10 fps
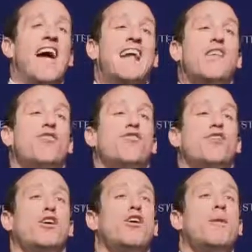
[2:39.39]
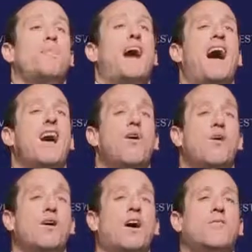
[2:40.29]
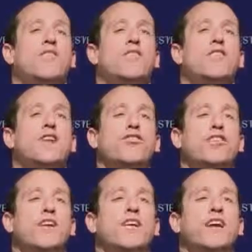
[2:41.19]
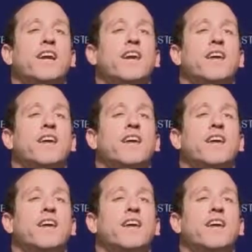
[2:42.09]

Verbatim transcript: And it is through the power of the judiciary,